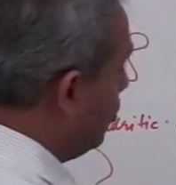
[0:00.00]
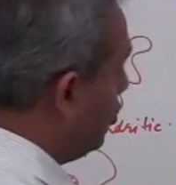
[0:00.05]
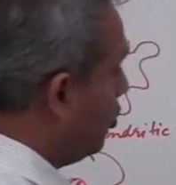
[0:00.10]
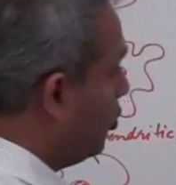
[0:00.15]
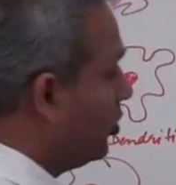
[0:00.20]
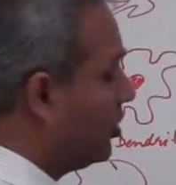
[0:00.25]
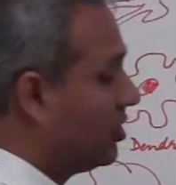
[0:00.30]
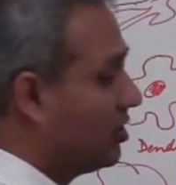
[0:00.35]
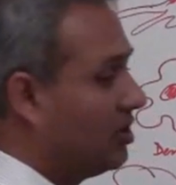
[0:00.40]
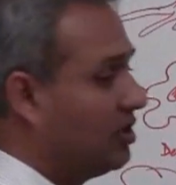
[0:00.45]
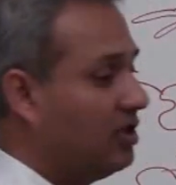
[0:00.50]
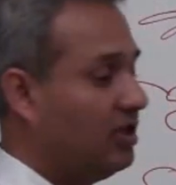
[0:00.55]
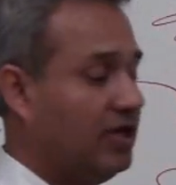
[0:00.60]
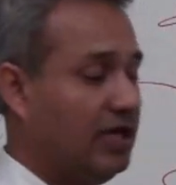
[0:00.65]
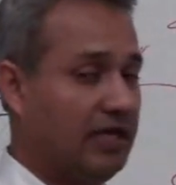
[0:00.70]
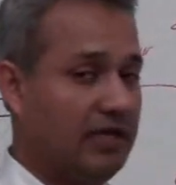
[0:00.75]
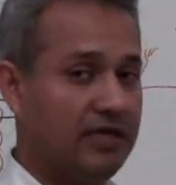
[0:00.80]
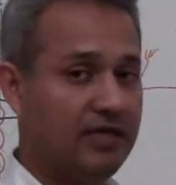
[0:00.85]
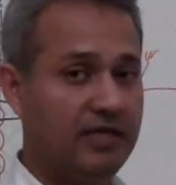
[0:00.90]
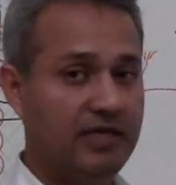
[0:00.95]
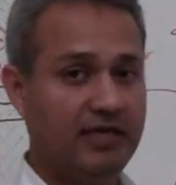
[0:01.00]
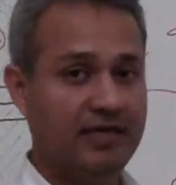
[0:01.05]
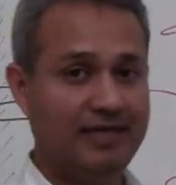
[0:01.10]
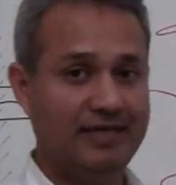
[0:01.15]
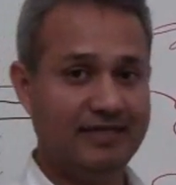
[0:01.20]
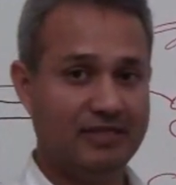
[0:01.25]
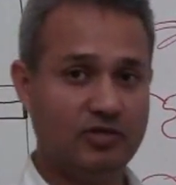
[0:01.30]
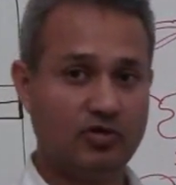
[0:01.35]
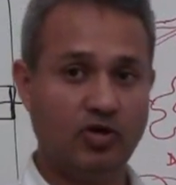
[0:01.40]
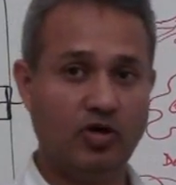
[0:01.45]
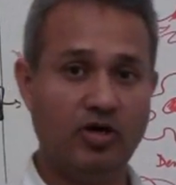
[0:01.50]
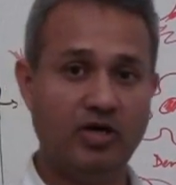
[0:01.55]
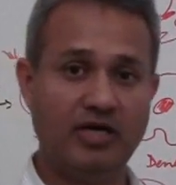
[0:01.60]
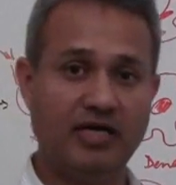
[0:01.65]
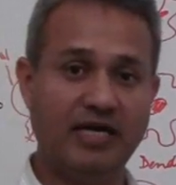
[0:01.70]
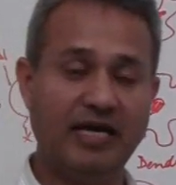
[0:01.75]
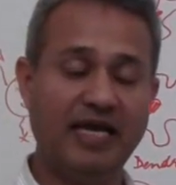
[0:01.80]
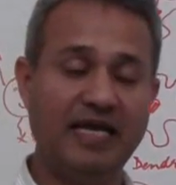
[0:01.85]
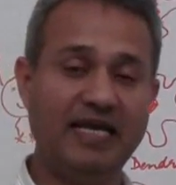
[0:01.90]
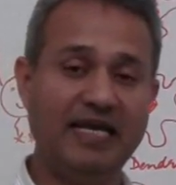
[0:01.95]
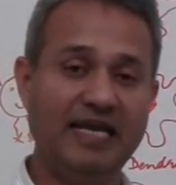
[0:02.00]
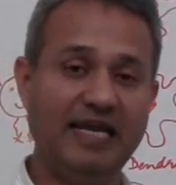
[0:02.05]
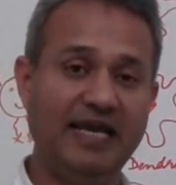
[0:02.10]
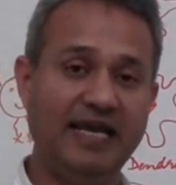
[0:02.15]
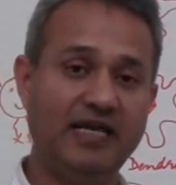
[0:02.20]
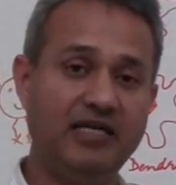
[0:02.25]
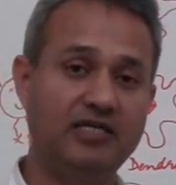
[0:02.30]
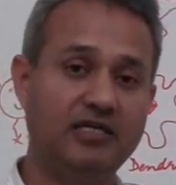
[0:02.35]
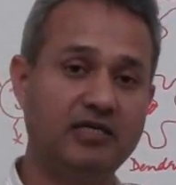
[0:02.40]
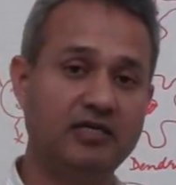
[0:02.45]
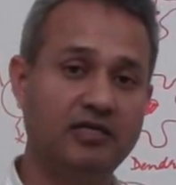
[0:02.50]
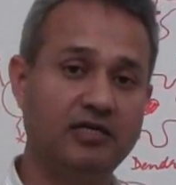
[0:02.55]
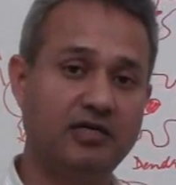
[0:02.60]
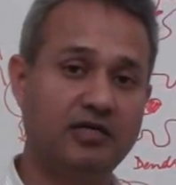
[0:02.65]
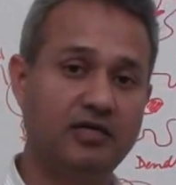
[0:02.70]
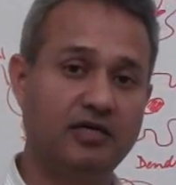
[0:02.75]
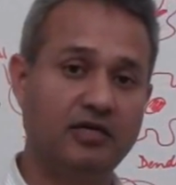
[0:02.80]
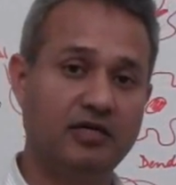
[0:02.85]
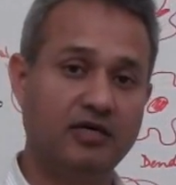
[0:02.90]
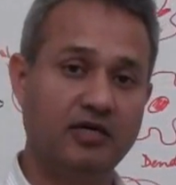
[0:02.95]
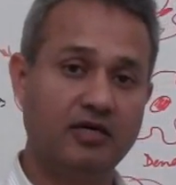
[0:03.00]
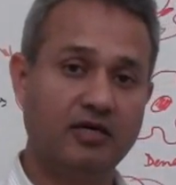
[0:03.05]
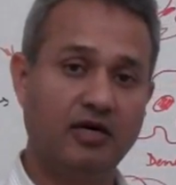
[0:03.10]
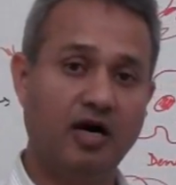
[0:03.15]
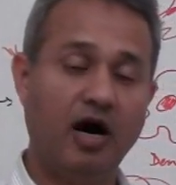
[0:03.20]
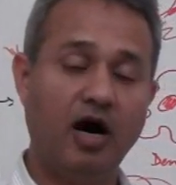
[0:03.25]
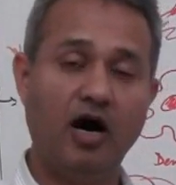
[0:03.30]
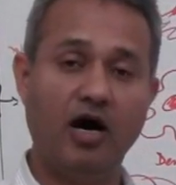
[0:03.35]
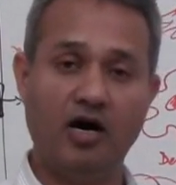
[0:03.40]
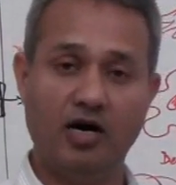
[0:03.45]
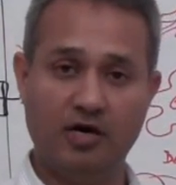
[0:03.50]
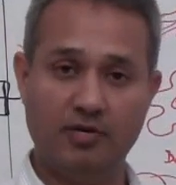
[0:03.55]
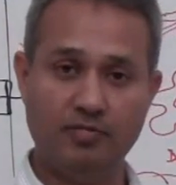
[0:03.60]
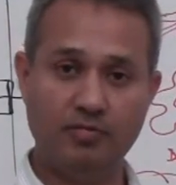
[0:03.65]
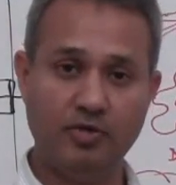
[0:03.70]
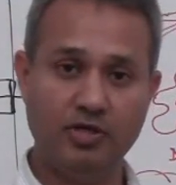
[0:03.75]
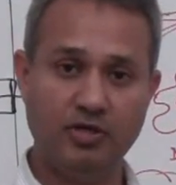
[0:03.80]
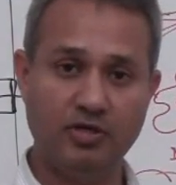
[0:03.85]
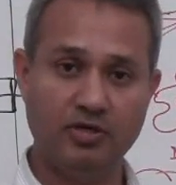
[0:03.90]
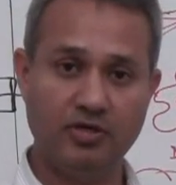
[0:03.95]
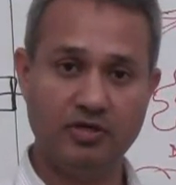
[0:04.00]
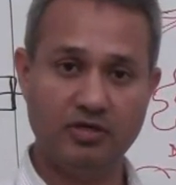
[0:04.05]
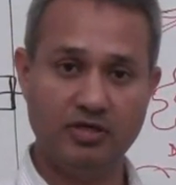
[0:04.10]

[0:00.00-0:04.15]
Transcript: whole thing is called innate arm